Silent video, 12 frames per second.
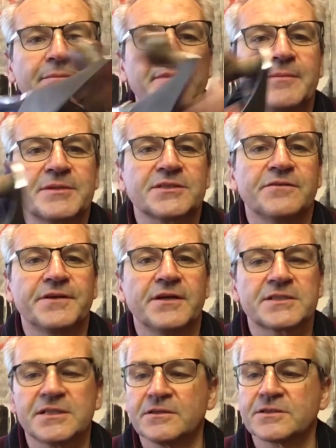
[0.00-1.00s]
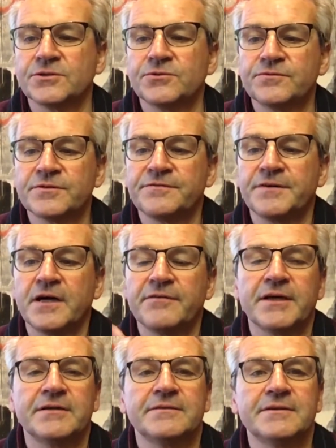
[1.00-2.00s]
Made myself a nice little tool for a
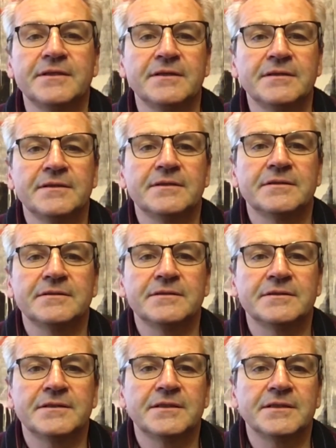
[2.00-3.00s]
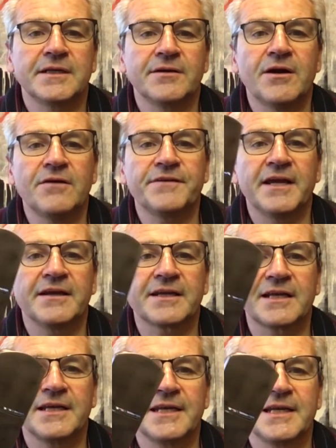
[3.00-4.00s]
£5. Half an hour to
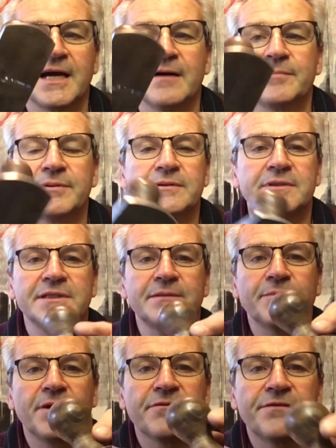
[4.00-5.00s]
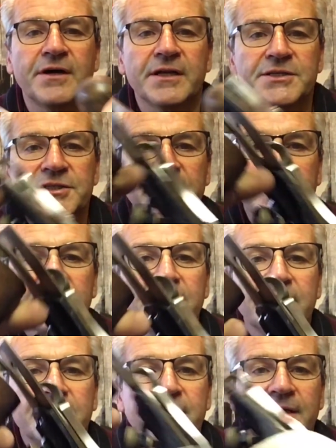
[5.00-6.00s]
clean it up. I didn't bother varnishing
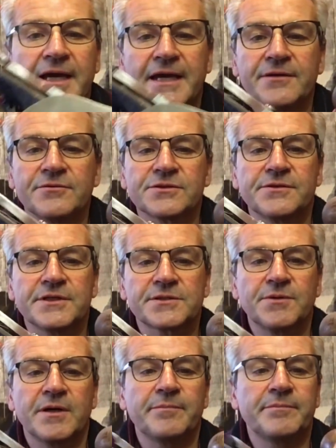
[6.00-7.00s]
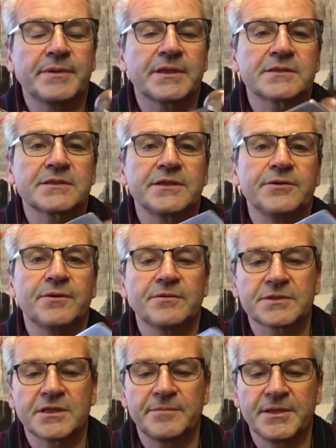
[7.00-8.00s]
the handles on this one because I knew what I was
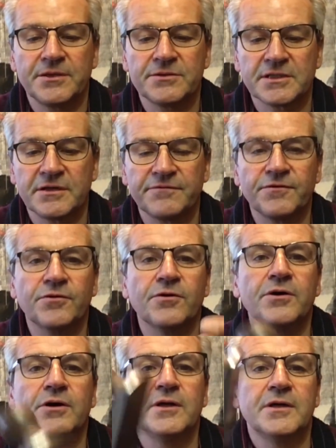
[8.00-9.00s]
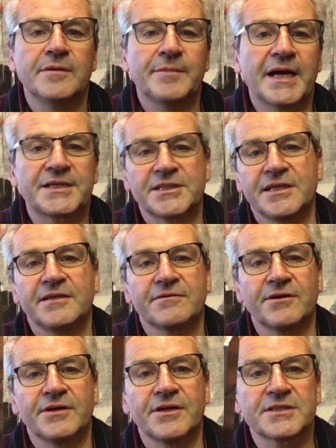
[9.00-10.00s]
going to be using it for. But actually, I've
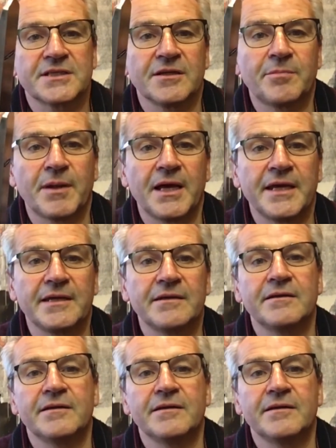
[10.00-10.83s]
got a nice little plane.